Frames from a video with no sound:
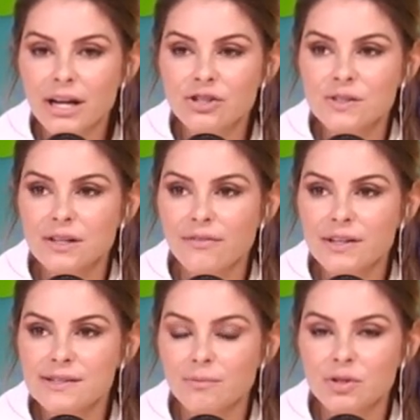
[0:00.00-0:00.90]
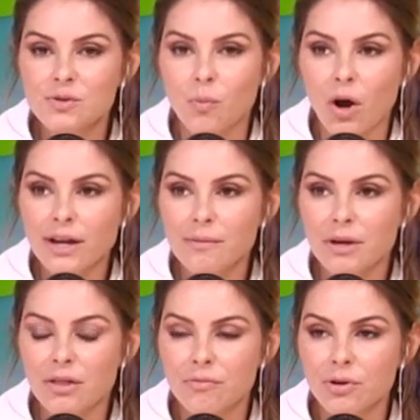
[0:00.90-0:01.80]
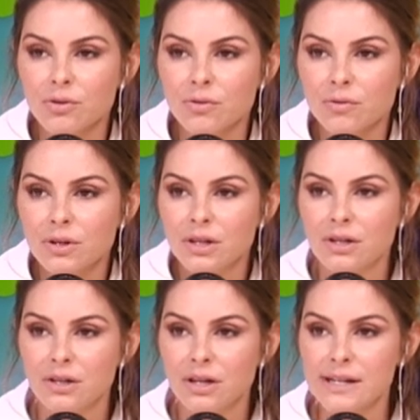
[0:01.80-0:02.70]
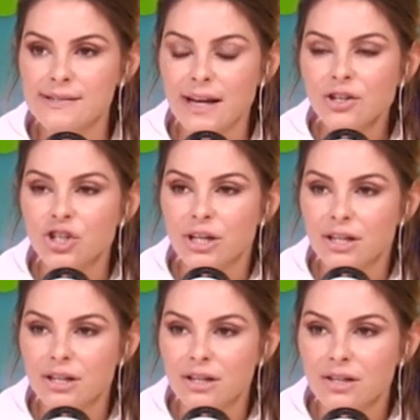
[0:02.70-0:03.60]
I just love that someone's walking me through a session.